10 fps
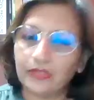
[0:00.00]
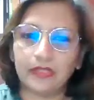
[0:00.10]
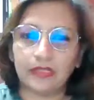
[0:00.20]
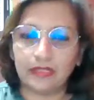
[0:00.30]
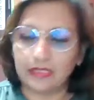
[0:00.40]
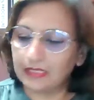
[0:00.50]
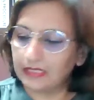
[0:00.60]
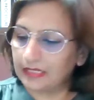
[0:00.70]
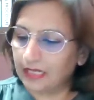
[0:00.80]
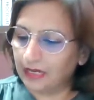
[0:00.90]
so this
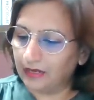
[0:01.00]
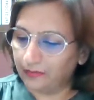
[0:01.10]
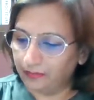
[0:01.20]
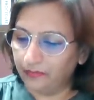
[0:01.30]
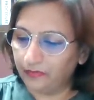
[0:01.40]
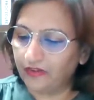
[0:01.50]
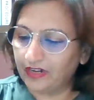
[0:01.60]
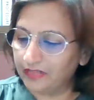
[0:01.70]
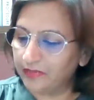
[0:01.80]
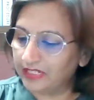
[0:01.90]
is
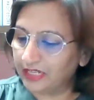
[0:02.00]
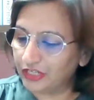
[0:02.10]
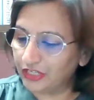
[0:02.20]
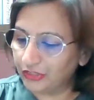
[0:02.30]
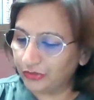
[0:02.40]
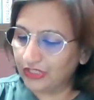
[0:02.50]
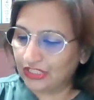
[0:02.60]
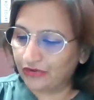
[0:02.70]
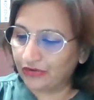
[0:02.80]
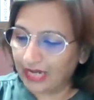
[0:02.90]
provided by Section
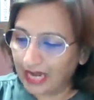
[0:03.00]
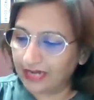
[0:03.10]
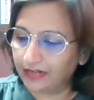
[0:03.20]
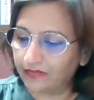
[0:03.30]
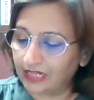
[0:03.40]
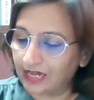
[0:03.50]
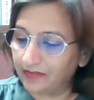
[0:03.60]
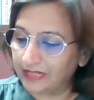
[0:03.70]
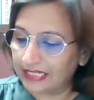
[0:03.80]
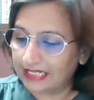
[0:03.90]
209 of the
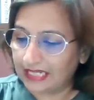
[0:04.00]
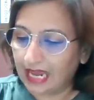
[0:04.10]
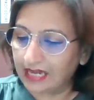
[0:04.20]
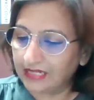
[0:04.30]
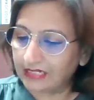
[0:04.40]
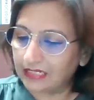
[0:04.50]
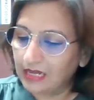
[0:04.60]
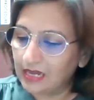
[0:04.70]
Companies Act.